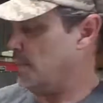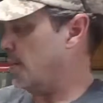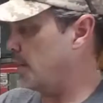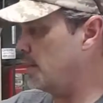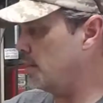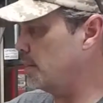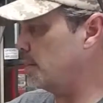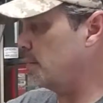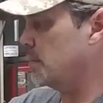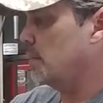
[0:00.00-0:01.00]
and
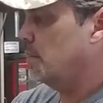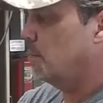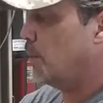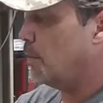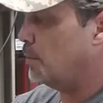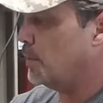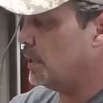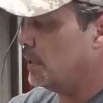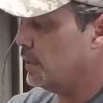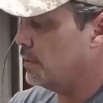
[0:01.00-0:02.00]

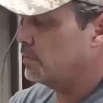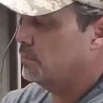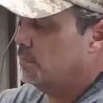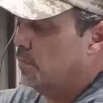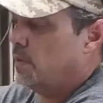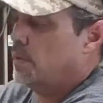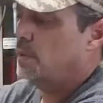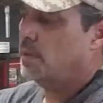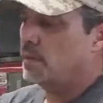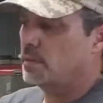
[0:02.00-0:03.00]
probably
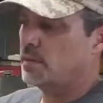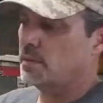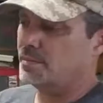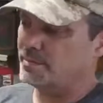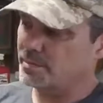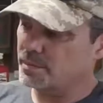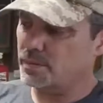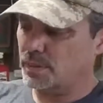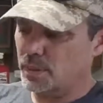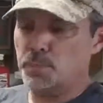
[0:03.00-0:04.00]

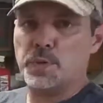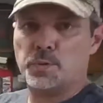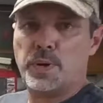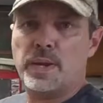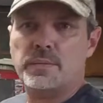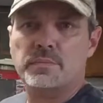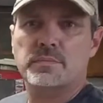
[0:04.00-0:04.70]
a little bit of red